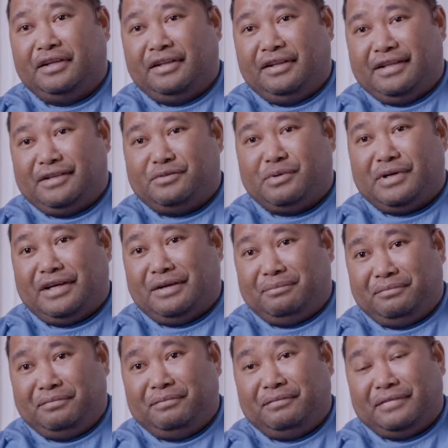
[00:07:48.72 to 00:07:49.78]
That's why
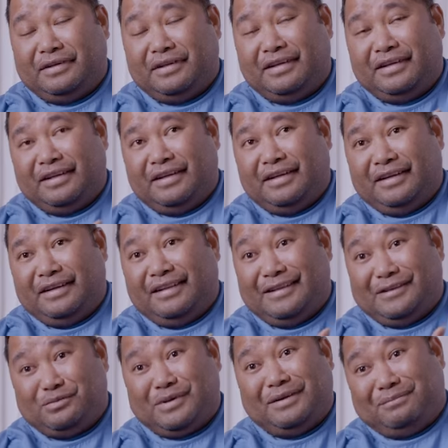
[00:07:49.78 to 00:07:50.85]

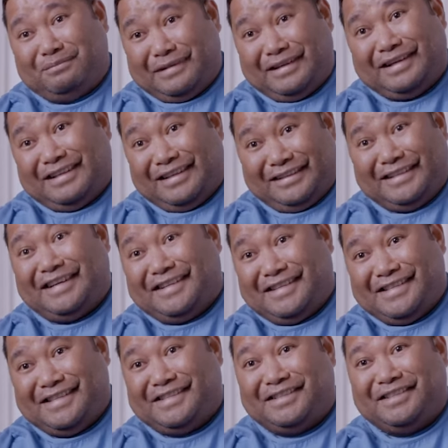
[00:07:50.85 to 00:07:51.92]
I'm a care
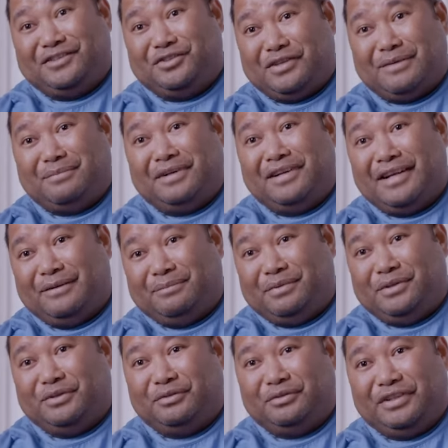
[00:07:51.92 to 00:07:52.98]
assistant, to come and help
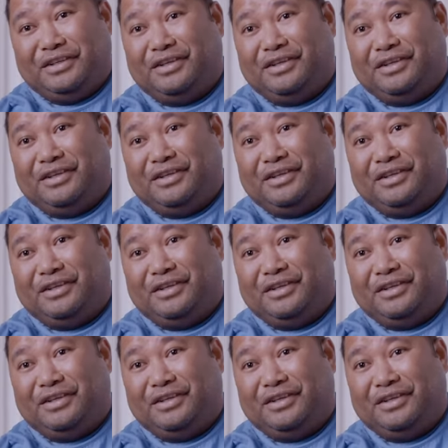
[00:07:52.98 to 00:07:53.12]
you, you